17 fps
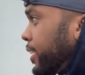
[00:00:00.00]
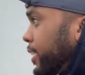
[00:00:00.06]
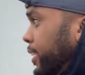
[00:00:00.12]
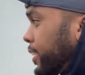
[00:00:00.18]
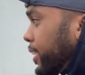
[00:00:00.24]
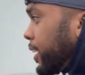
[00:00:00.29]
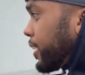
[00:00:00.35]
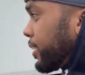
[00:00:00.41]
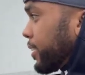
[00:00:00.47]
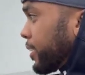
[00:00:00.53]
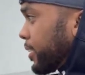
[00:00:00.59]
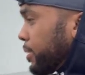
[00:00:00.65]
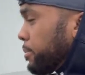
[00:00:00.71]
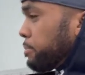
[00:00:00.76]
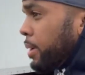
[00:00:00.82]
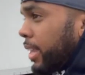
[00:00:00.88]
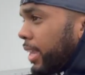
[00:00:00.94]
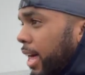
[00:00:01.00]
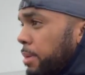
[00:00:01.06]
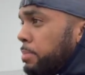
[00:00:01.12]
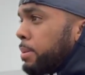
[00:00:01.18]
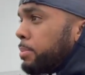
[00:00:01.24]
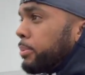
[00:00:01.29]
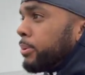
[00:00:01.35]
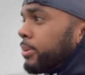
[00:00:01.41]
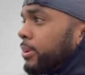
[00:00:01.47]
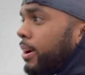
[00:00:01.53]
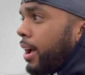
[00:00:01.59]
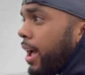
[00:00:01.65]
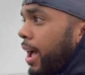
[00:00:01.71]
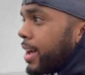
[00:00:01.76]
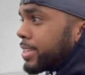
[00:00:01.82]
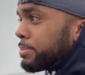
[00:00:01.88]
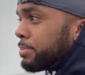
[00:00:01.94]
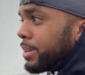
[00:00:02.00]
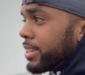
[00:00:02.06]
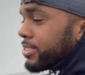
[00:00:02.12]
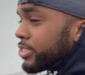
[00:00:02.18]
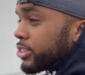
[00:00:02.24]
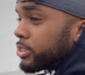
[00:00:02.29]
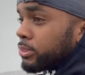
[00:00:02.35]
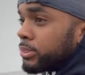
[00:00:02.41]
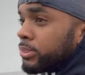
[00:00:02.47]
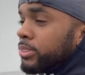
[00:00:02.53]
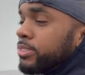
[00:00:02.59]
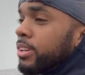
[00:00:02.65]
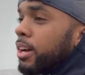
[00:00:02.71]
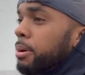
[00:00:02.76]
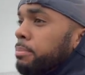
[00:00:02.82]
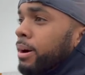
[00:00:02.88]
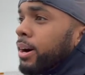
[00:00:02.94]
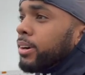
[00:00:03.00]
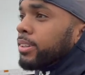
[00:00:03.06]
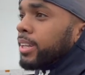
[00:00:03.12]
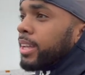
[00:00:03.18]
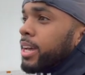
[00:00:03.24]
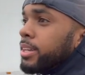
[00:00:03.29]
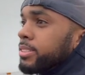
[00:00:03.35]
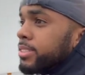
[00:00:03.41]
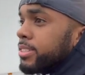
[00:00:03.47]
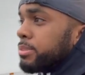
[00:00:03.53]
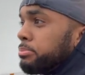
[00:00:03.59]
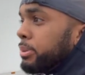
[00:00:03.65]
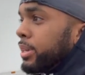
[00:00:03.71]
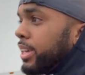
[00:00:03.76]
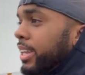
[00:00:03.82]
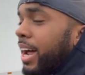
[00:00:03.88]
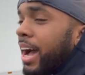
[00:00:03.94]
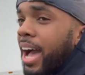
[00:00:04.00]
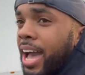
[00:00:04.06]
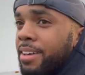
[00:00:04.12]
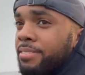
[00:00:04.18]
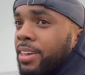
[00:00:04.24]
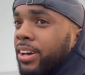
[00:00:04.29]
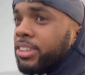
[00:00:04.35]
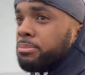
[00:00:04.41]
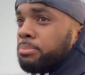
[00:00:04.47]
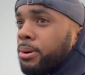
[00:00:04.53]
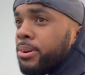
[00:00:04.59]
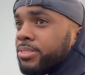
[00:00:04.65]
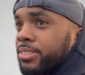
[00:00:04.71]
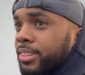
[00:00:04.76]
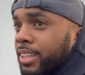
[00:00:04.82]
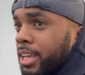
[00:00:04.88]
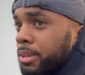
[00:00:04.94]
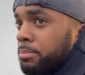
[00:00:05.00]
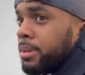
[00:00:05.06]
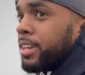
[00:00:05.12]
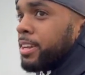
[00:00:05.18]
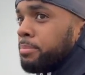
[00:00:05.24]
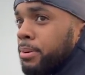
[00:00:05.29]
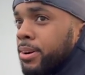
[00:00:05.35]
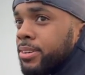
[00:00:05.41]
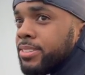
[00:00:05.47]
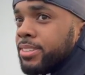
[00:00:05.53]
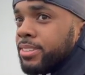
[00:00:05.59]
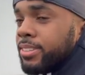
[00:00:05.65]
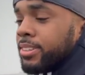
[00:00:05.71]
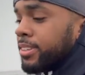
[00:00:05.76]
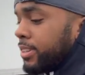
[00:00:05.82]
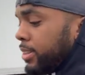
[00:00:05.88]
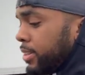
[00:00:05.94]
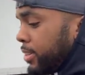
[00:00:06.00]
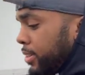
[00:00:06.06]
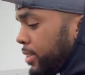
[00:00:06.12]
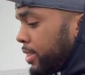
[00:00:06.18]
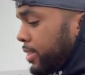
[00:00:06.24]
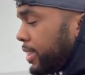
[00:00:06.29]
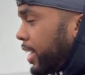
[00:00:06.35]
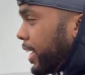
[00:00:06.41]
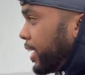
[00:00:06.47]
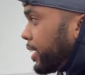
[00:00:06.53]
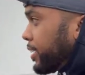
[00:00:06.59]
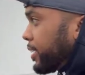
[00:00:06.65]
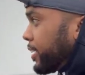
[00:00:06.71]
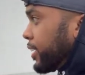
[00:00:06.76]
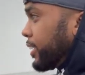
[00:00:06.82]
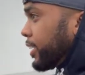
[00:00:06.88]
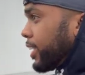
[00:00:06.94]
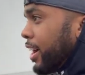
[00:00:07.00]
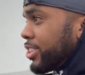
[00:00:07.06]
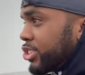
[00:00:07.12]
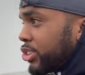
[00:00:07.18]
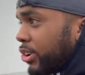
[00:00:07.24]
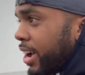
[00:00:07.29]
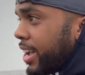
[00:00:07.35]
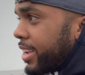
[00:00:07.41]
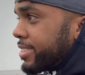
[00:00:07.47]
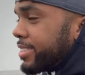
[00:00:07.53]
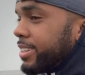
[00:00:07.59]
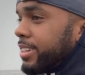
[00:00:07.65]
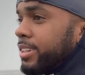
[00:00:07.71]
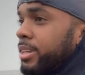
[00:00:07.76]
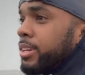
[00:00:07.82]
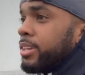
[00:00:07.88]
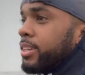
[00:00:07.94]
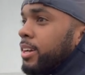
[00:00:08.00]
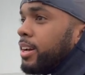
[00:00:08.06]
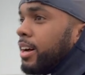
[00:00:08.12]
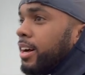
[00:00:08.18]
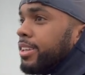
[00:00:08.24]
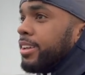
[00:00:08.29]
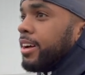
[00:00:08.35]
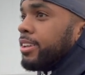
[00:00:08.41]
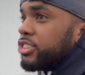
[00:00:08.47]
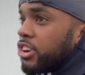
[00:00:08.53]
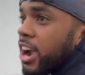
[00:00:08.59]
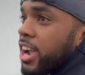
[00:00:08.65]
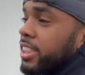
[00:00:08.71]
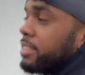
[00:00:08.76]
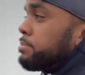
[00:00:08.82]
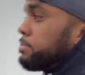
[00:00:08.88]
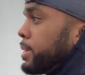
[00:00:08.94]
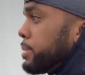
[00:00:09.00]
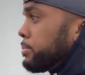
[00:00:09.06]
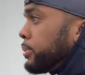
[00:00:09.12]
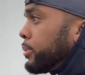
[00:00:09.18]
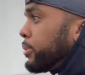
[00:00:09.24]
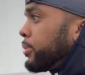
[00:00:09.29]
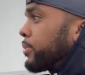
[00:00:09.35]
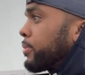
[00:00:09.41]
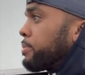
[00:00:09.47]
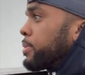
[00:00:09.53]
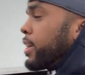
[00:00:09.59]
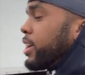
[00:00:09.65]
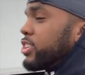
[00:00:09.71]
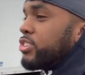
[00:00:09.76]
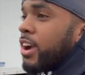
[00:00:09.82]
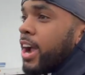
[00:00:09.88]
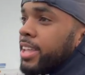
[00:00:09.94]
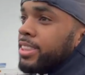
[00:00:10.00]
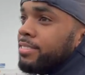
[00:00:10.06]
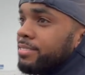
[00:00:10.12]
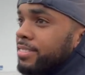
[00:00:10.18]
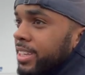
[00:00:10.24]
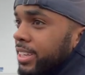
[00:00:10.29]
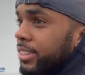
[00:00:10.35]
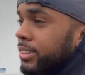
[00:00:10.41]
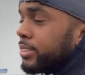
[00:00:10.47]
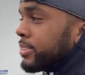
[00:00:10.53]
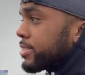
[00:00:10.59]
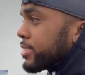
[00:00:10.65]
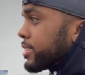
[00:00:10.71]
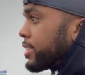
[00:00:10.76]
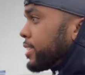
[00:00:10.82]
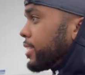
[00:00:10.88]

Like, a lot of people ask me in general about like just being a high value person, like being a person that attracts attractive people, attractive deals.